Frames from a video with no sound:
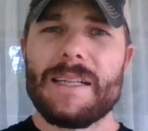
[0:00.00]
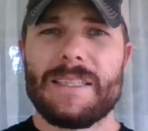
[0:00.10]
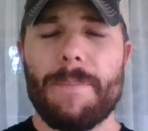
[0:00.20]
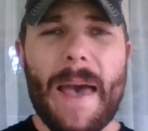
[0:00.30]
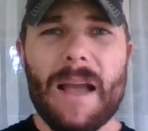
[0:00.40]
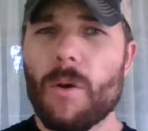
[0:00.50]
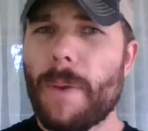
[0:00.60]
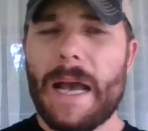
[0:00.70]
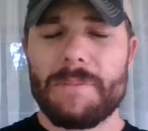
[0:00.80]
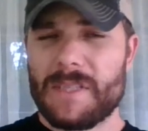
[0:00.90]

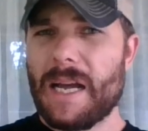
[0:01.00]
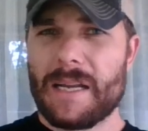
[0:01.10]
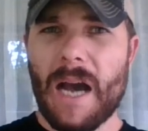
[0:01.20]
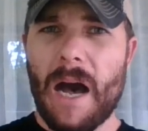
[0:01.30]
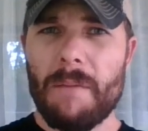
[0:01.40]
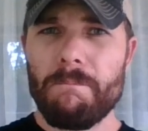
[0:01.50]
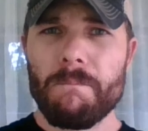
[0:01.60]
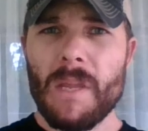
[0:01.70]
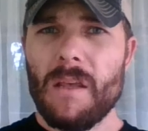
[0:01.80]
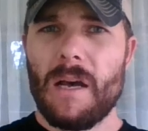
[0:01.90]
tobaccopipes.com.
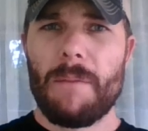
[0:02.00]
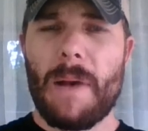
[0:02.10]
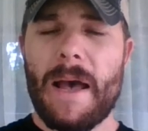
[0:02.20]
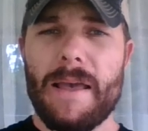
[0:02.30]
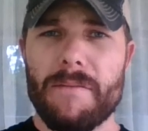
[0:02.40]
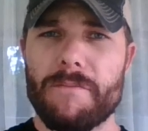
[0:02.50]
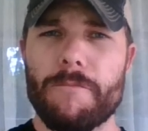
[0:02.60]
Um, I